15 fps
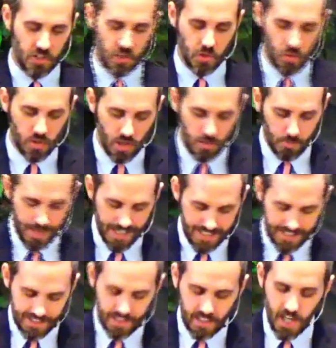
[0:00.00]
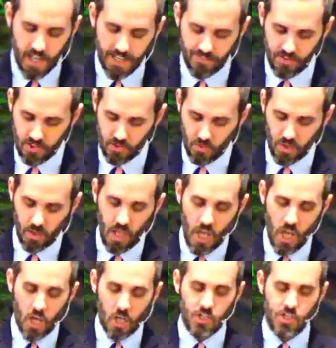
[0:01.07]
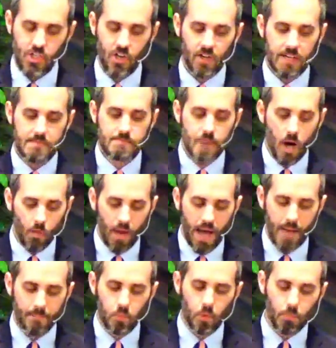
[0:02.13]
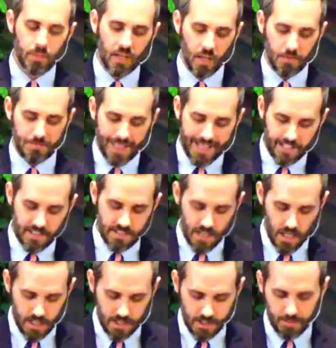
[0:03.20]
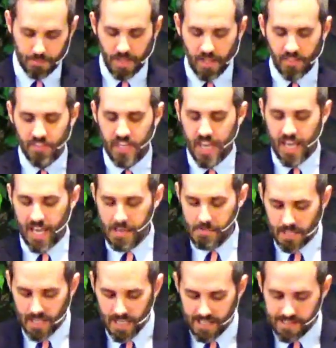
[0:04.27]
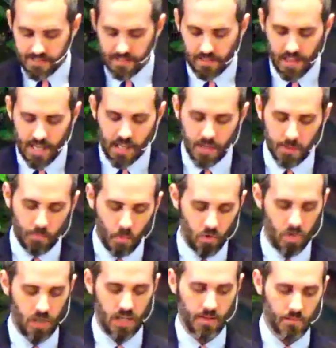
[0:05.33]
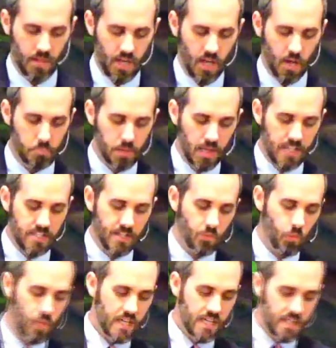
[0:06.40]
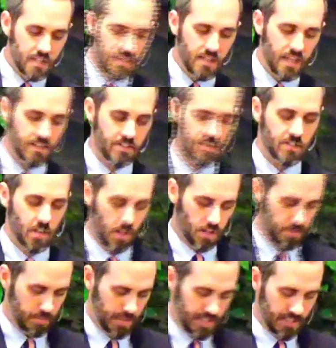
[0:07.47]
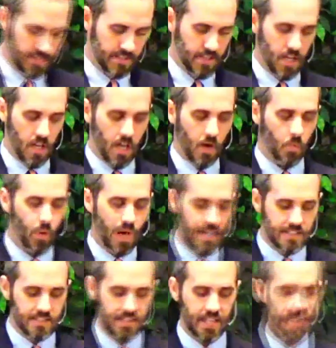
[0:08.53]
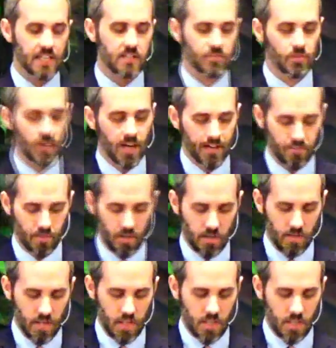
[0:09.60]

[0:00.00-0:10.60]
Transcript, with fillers: the Lord Almighty, the God of Israel, surely Moab will become like Sodom, the Ammonites like Gomorrah, a place of weeds and salt pits, a wasteland forever.